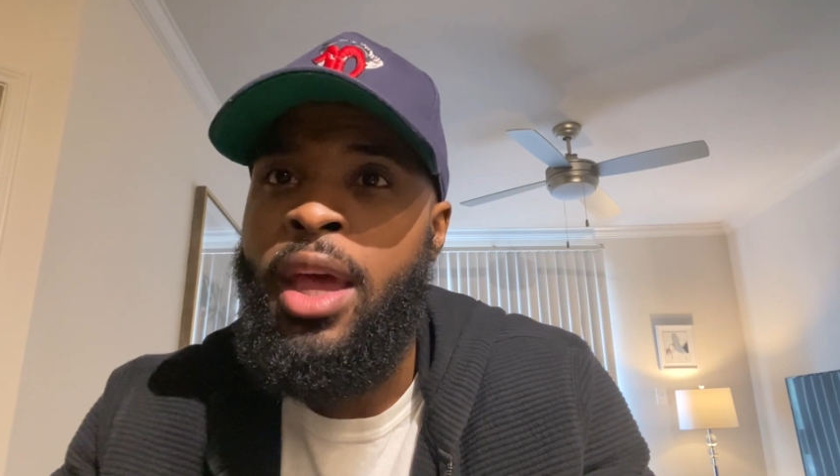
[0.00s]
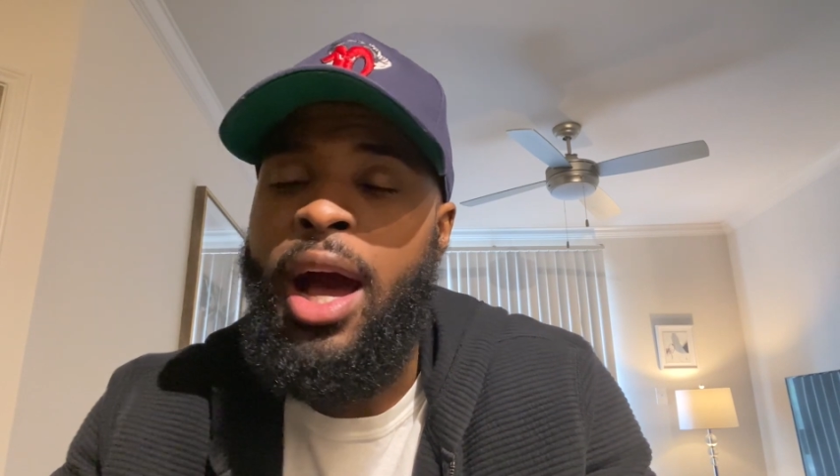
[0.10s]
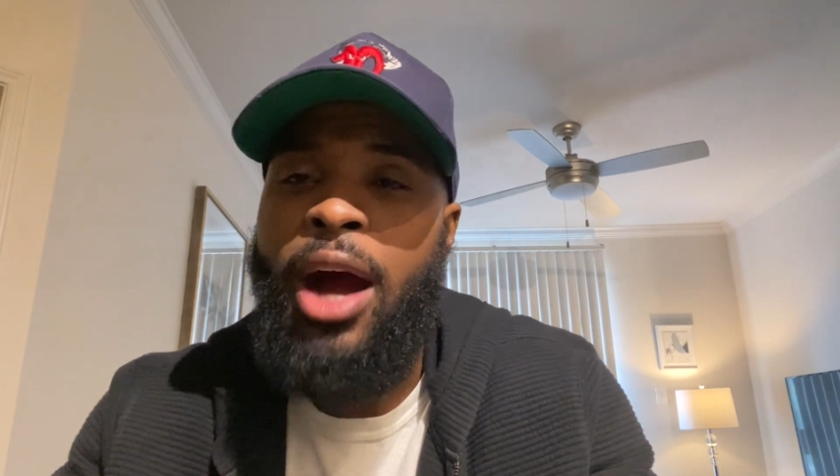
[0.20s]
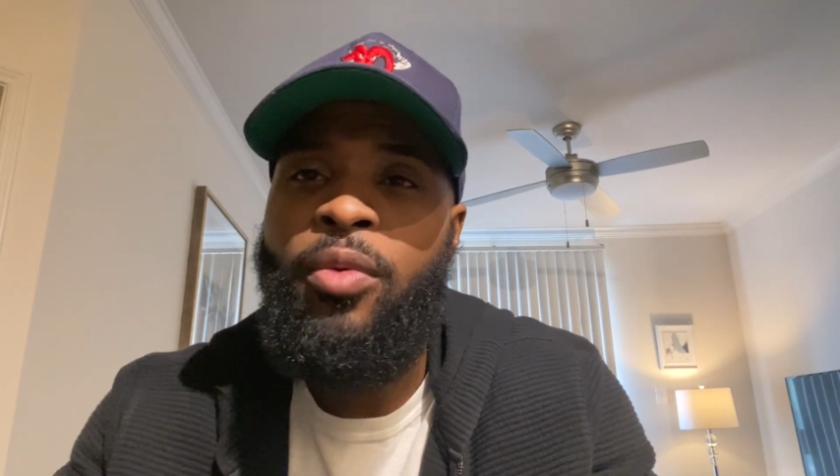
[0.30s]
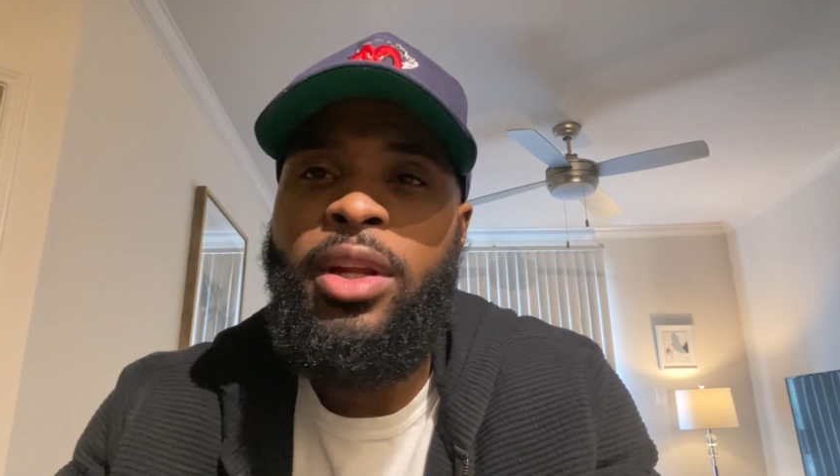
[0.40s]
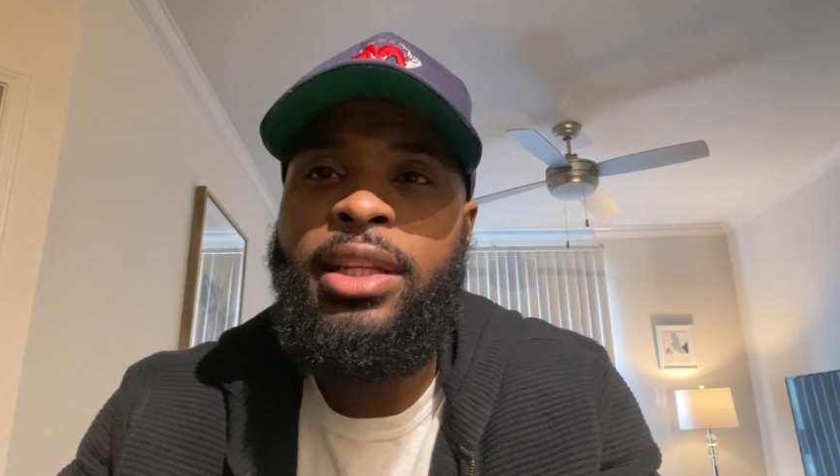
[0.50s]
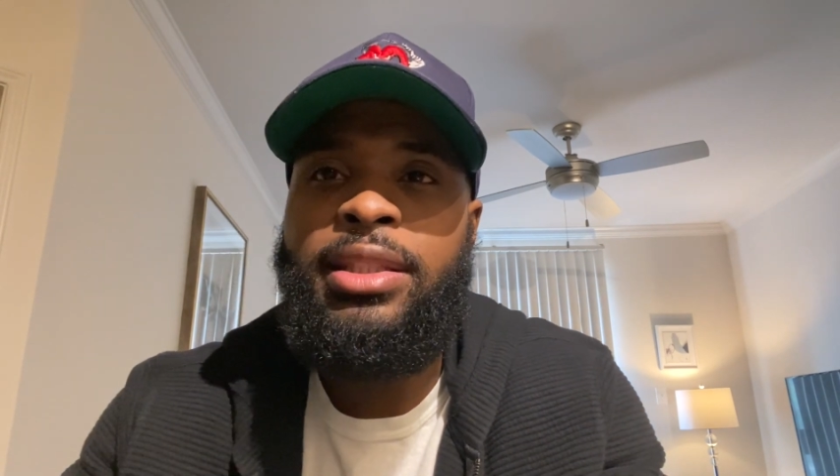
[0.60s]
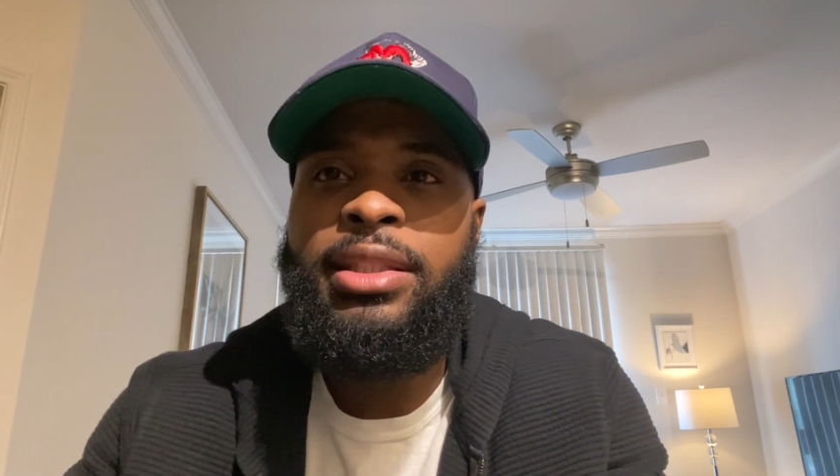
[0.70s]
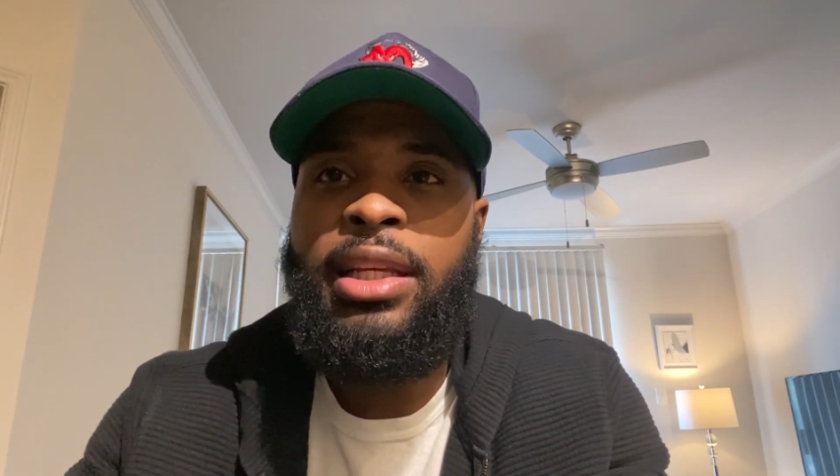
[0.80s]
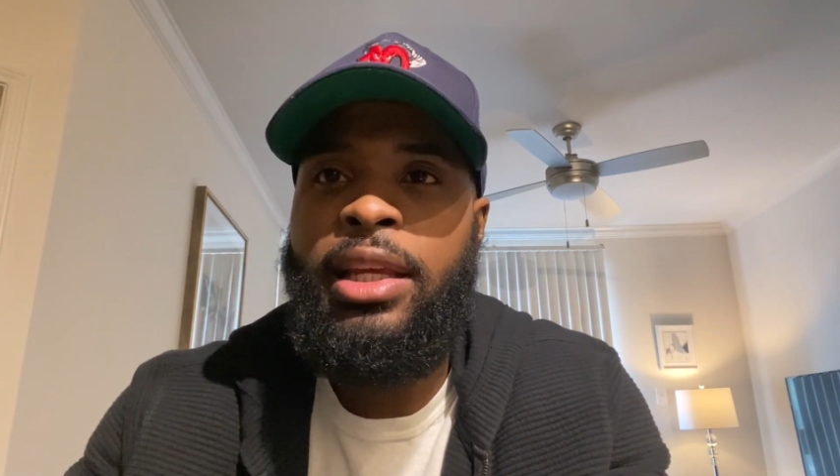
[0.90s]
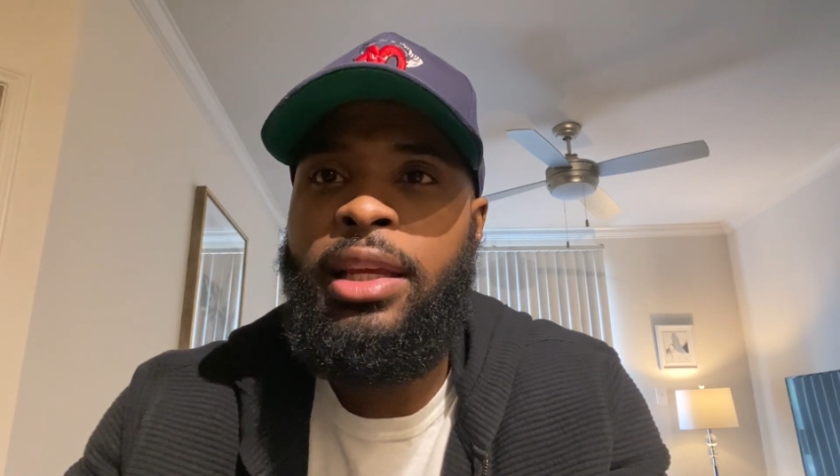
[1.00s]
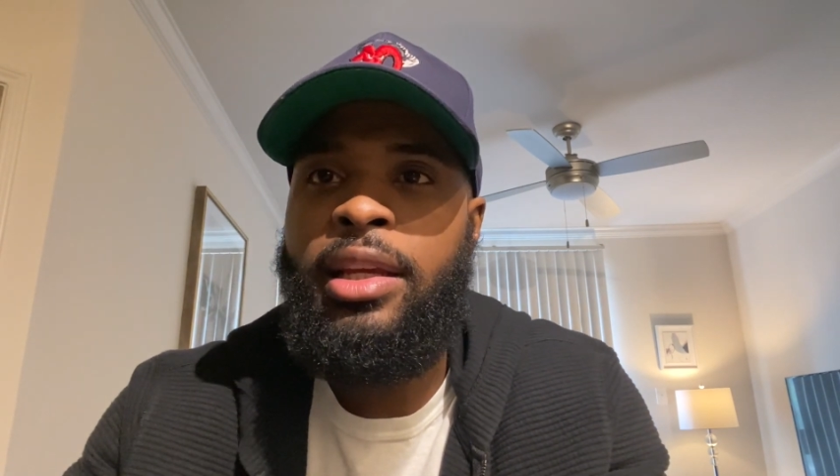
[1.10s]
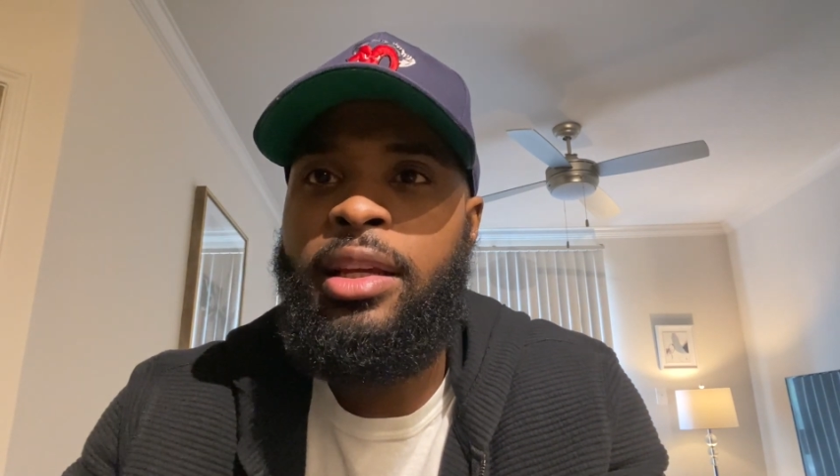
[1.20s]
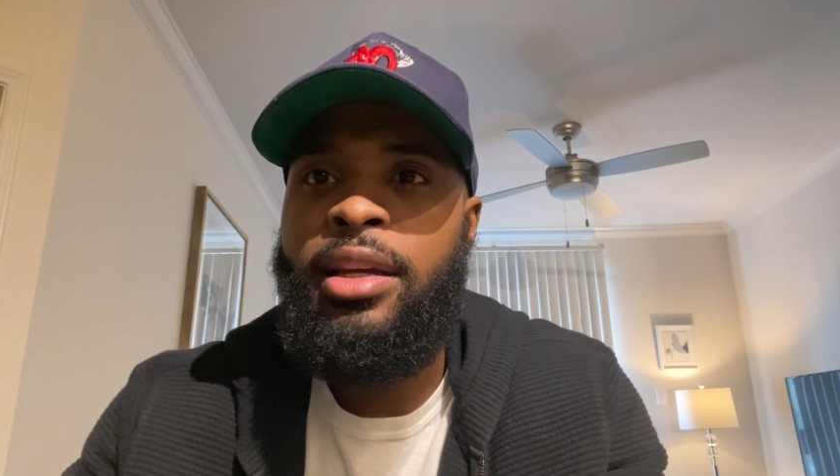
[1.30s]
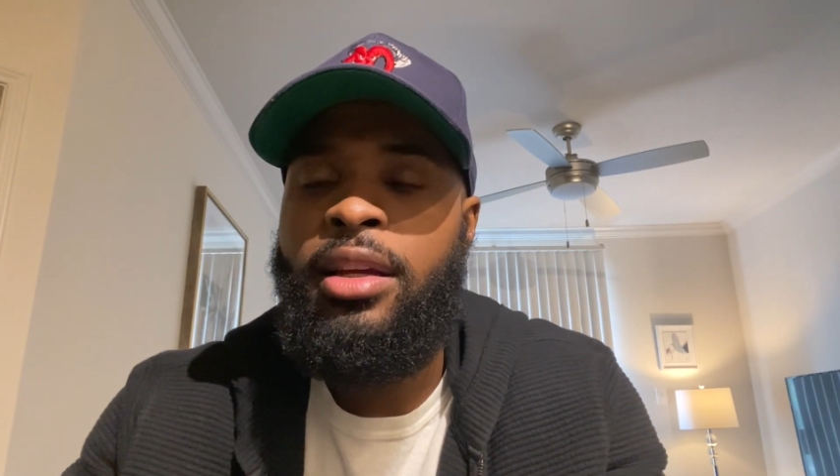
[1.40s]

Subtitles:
I really see